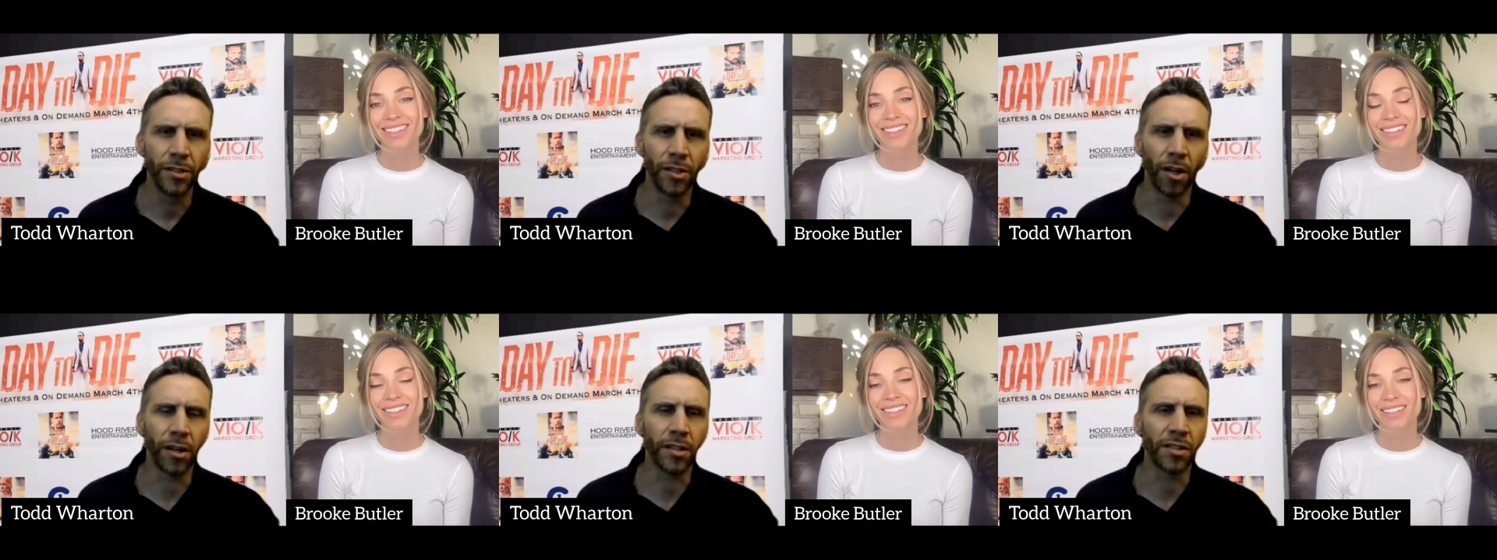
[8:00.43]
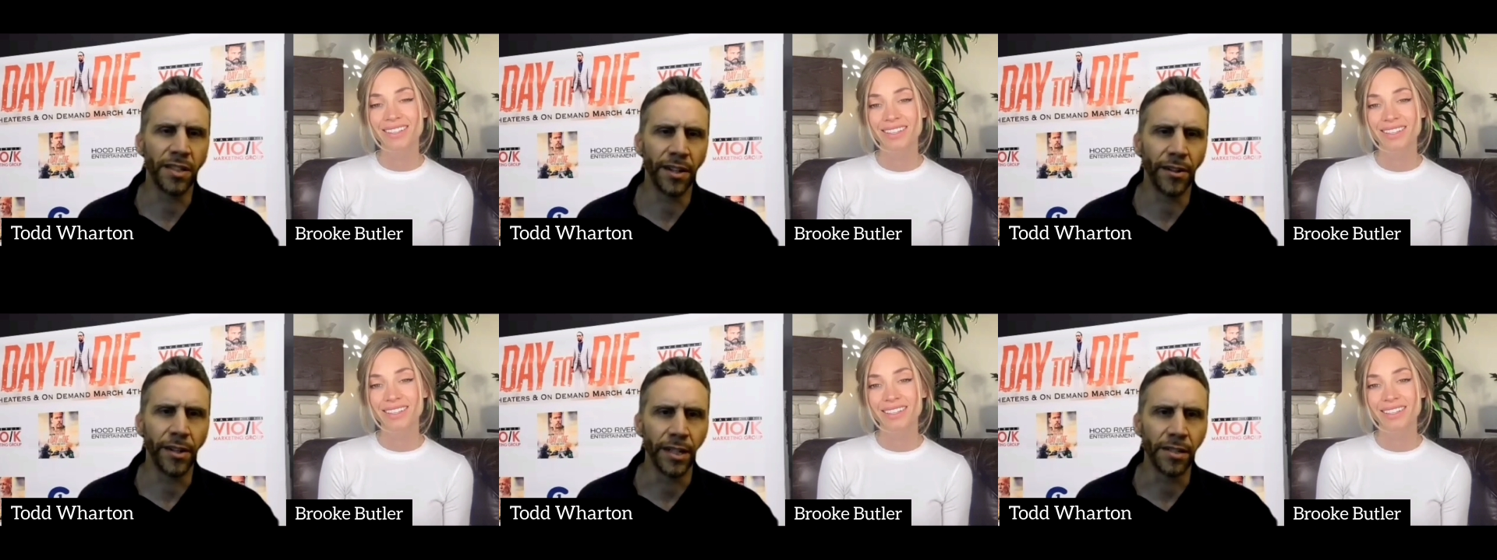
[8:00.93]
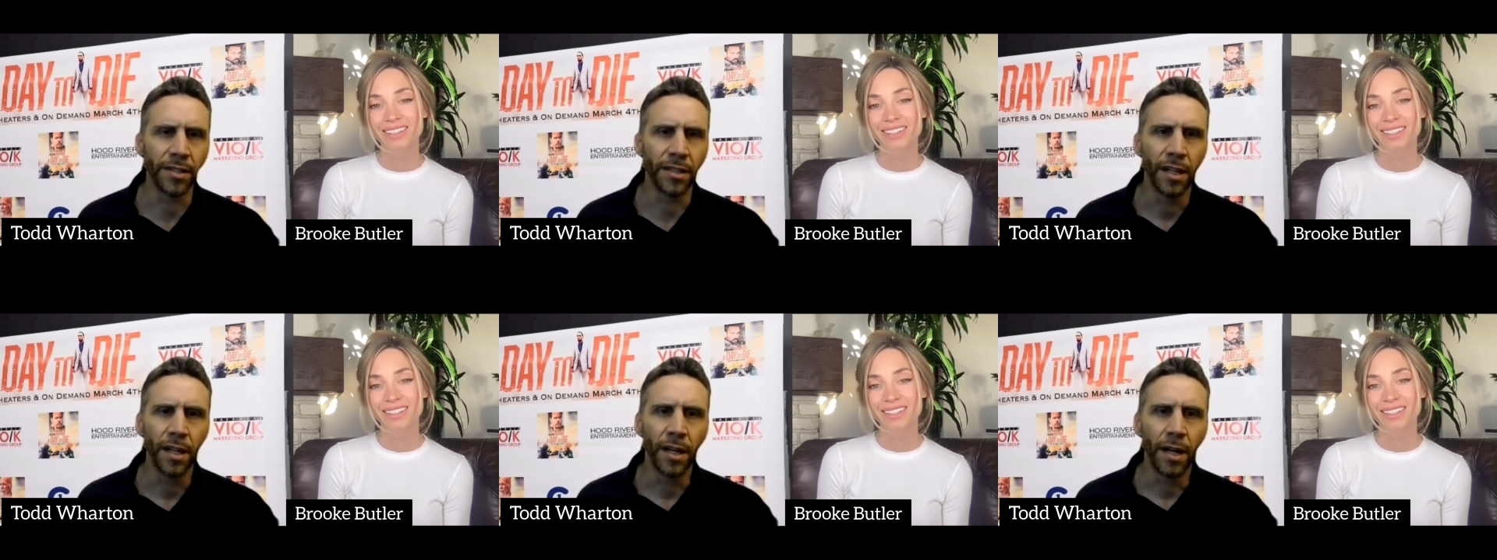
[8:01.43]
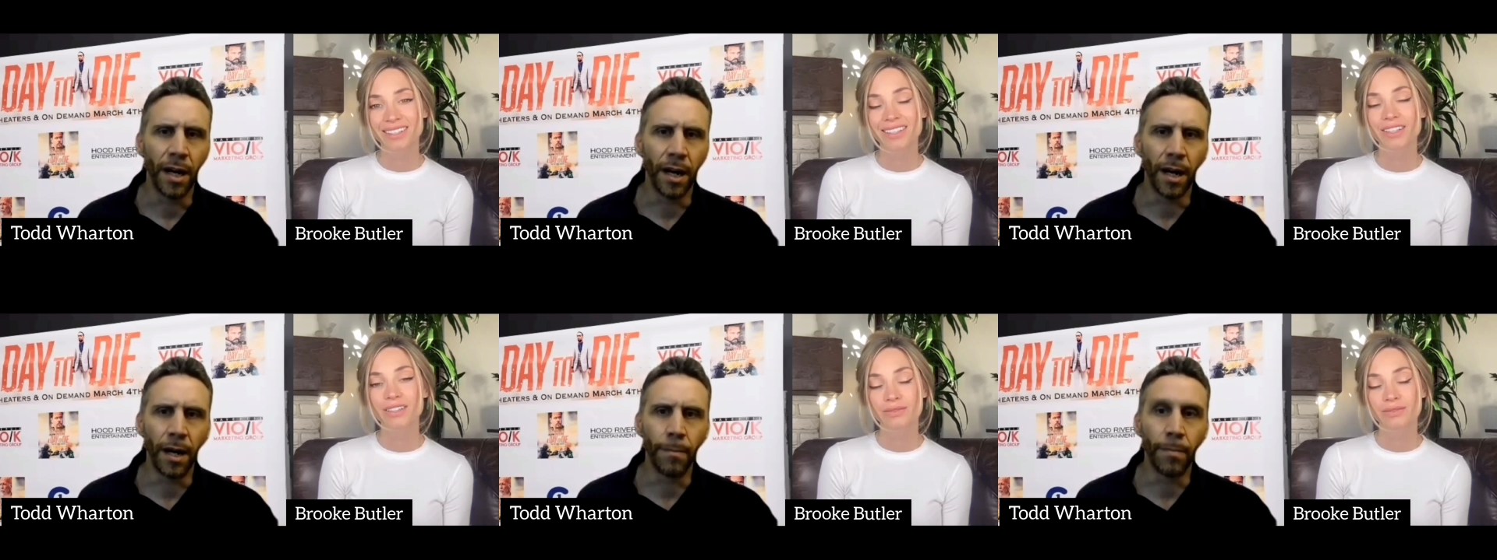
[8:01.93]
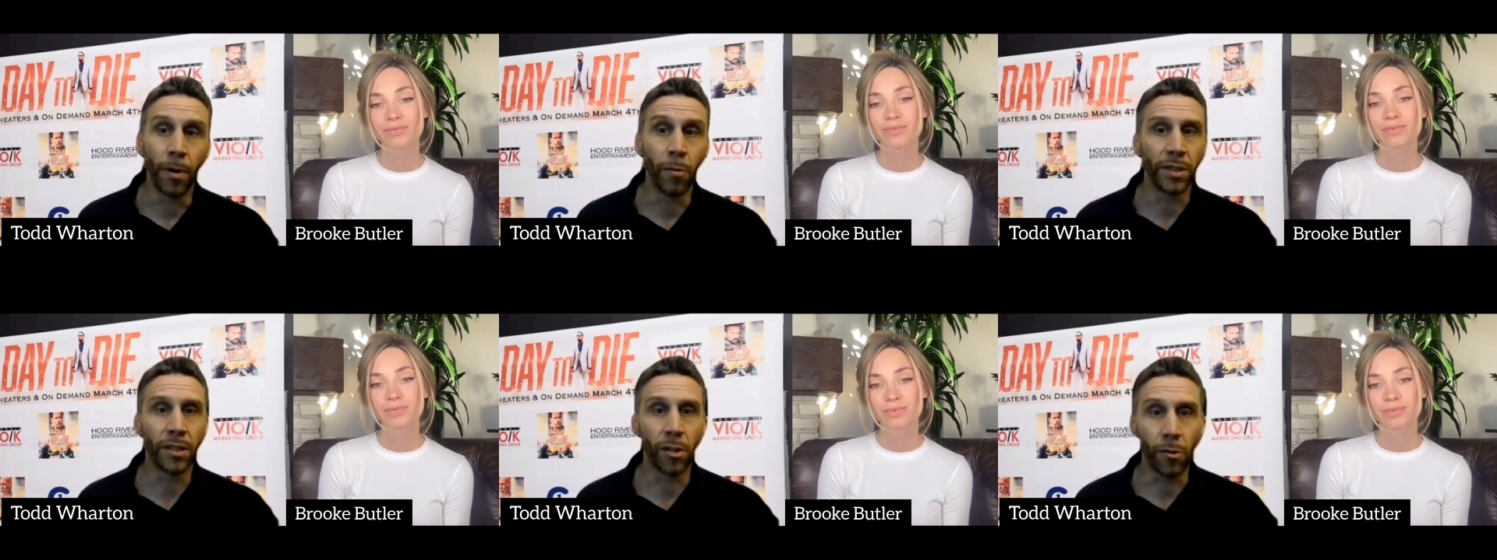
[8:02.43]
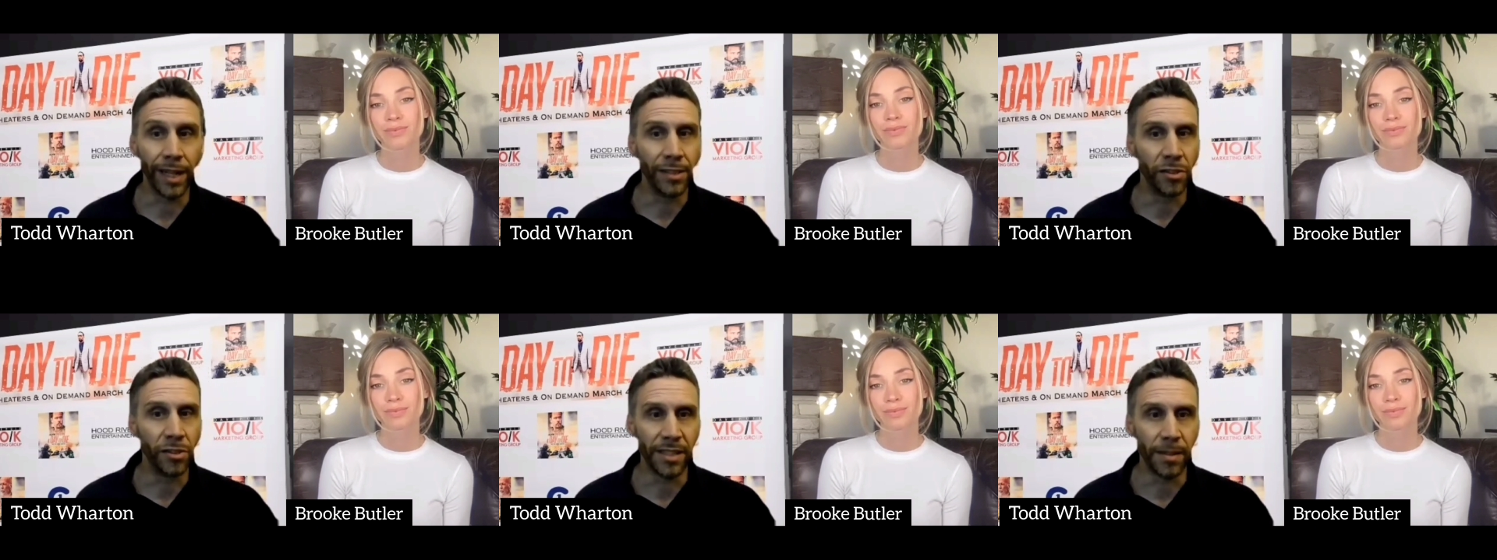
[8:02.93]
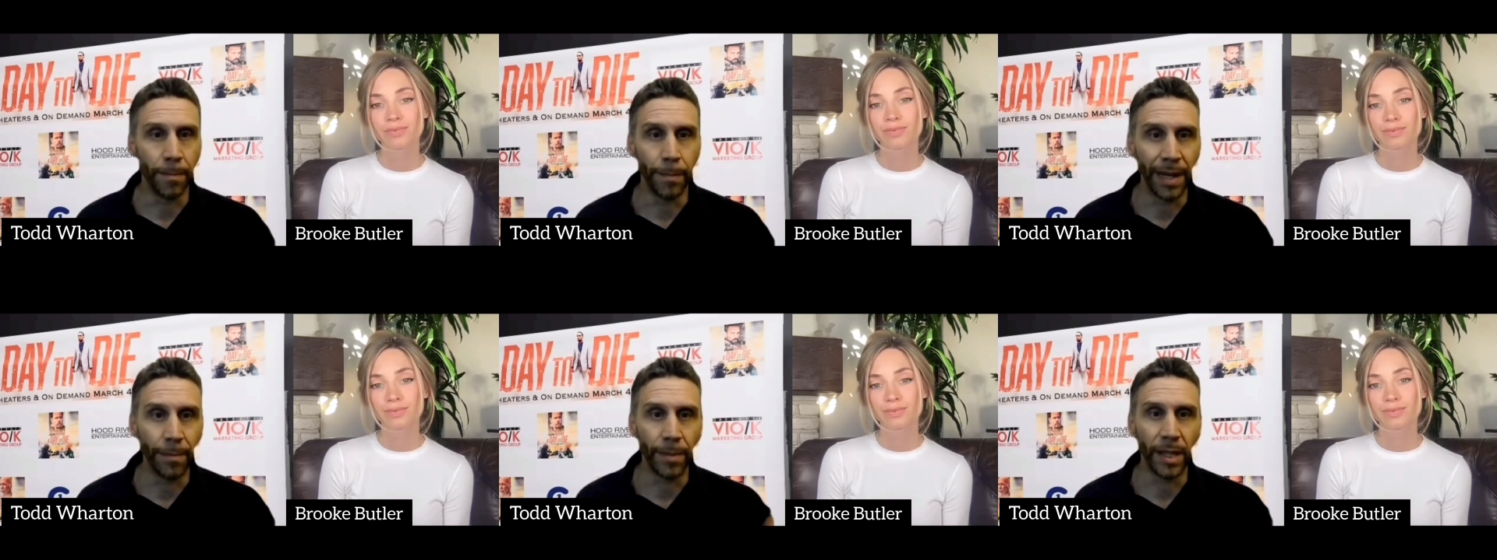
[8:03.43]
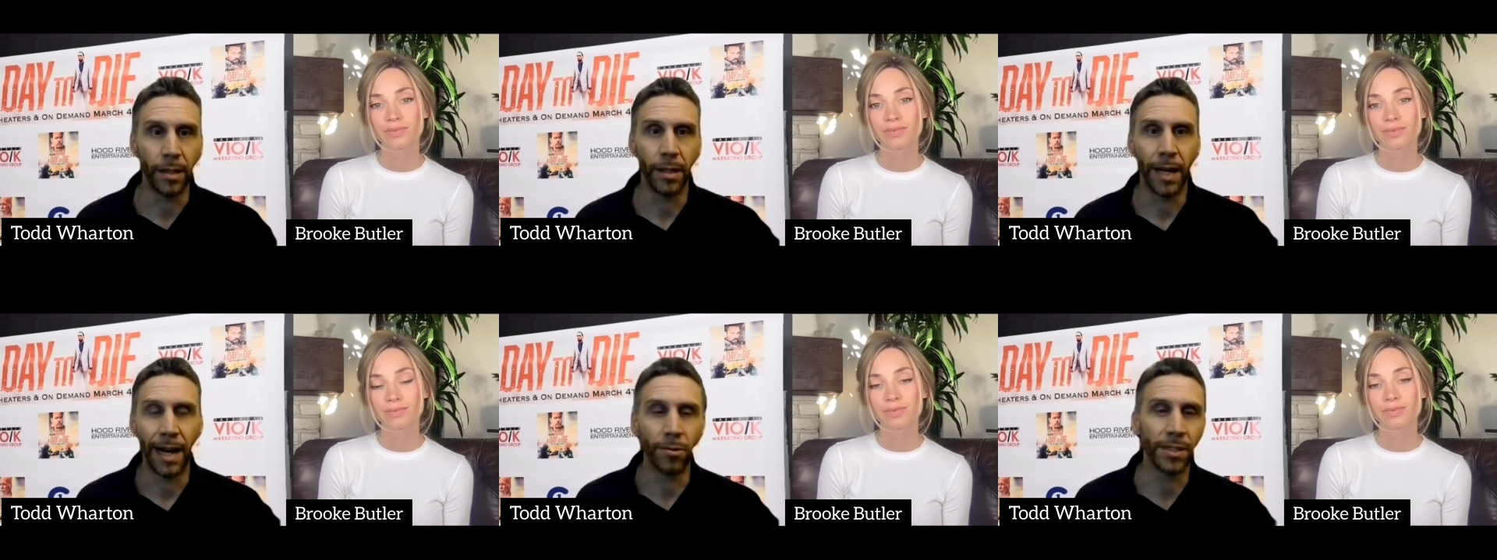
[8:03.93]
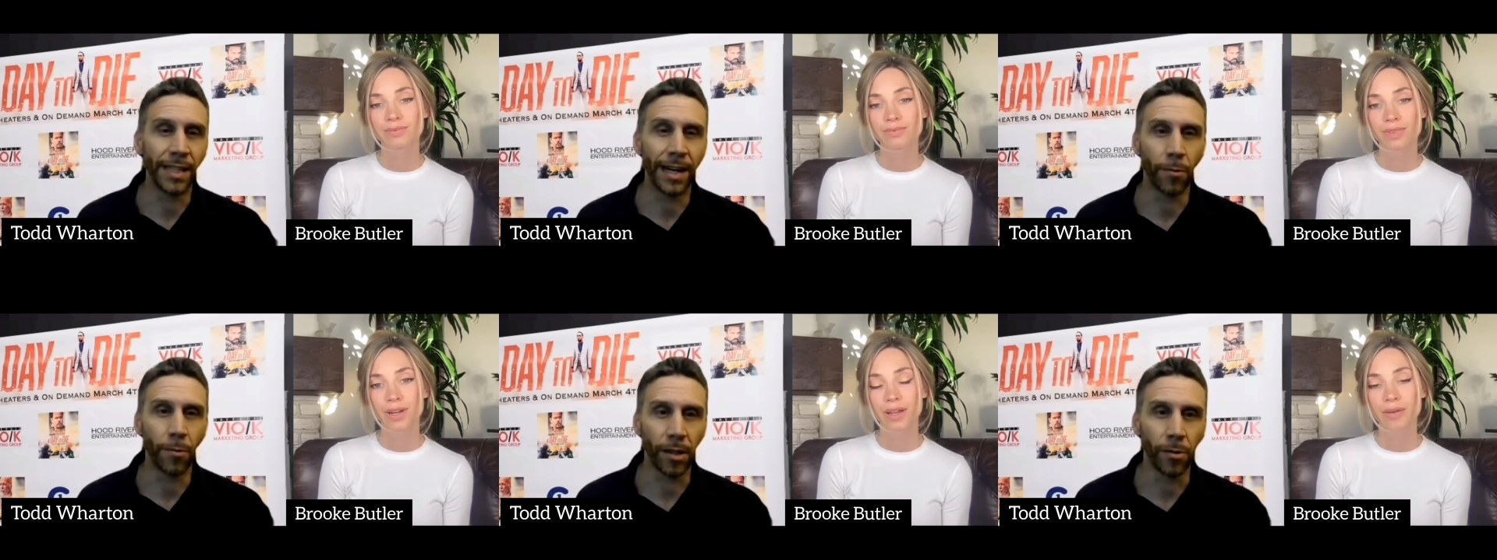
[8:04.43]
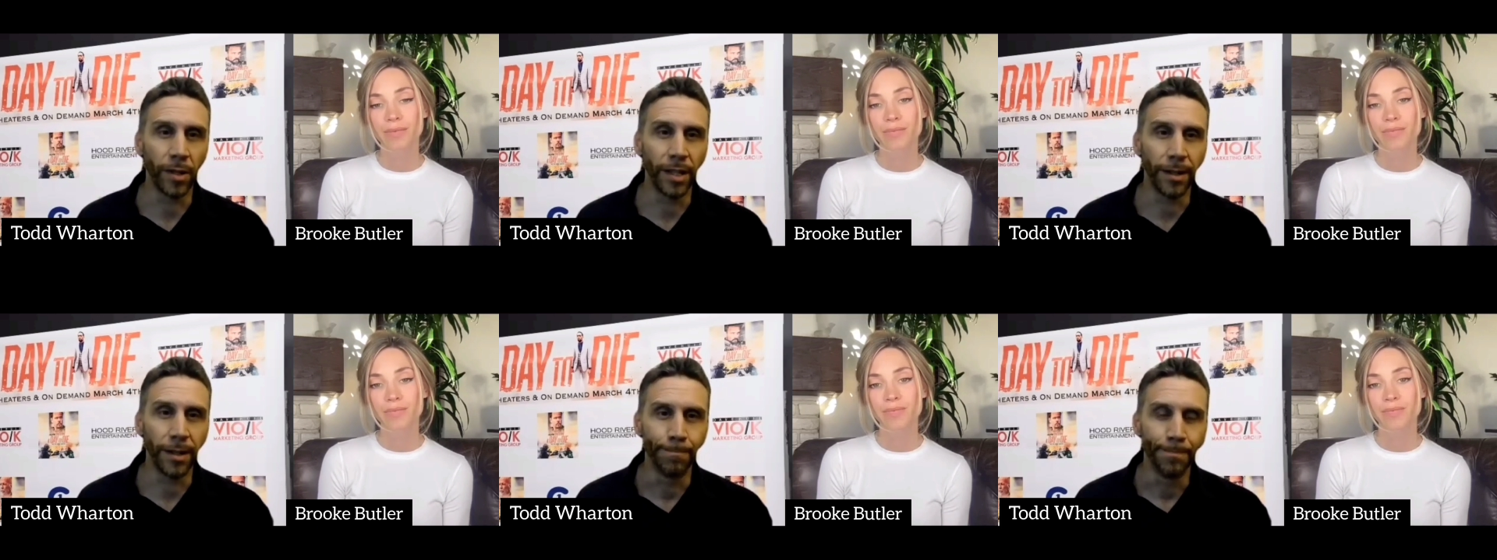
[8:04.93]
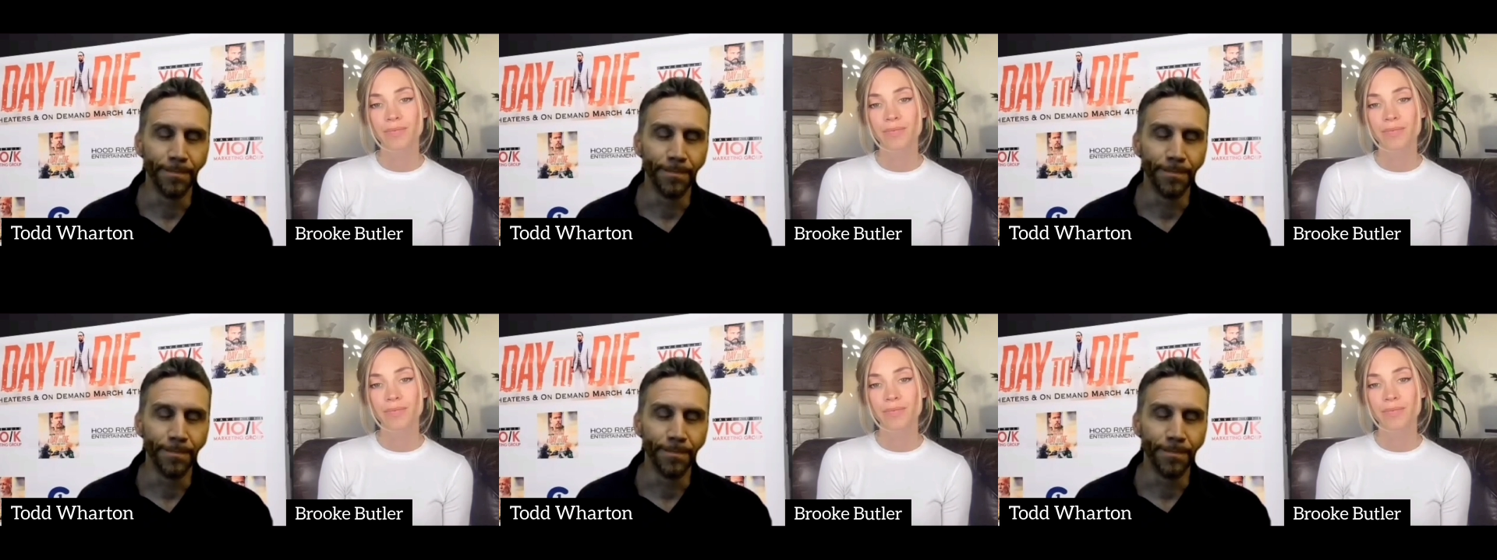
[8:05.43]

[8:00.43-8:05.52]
Speaker 1: dark series, um, but with the great Jason Bateman? How is that working with him?